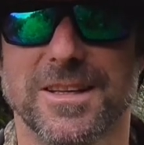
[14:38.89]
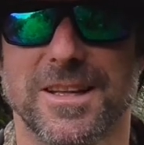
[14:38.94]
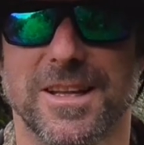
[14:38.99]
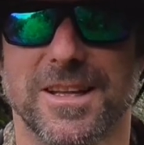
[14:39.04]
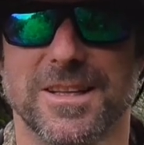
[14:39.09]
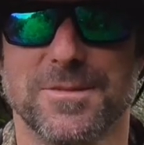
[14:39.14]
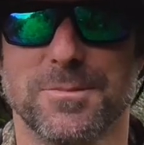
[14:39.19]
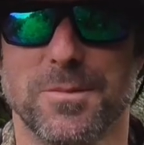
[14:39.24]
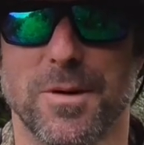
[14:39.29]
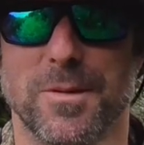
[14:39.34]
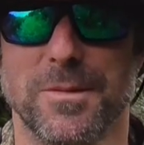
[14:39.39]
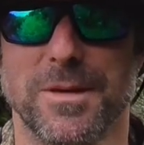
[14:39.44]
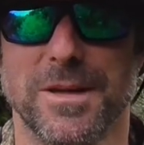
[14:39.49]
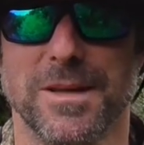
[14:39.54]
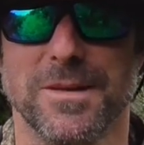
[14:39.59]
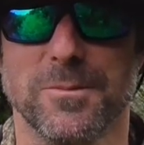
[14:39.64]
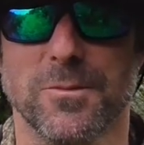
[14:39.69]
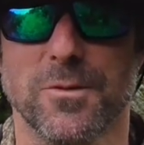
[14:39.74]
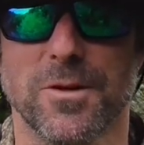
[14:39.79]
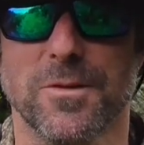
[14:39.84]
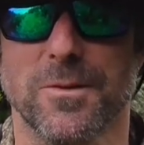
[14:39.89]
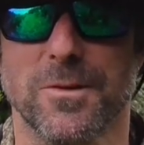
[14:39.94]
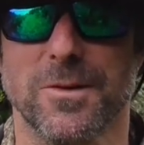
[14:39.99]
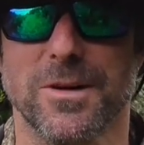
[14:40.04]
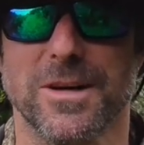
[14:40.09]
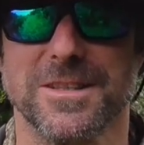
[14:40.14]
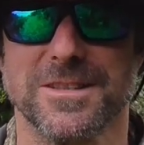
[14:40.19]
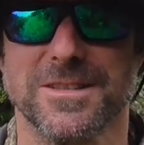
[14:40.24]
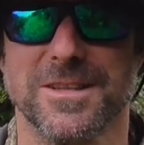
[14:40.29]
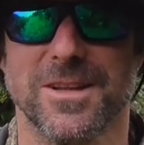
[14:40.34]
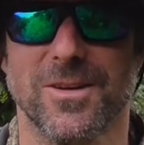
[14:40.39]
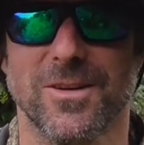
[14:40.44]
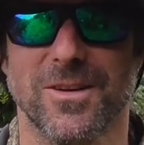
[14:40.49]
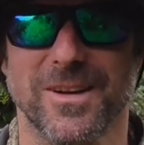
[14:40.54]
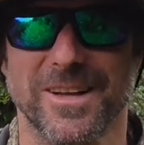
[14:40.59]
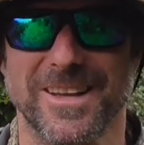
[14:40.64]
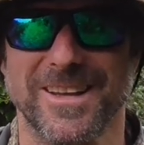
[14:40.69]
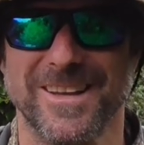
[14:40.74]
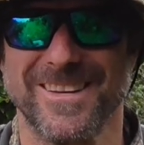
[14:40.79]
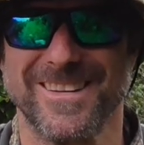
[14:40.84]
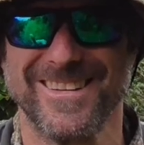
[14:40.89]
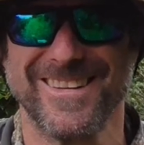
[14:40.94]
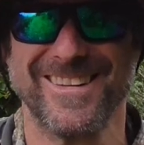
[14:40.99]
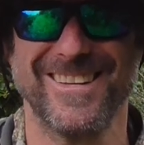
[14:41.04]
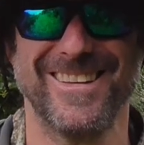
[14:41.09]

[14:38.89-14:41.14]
that's probably more of a reason to like you.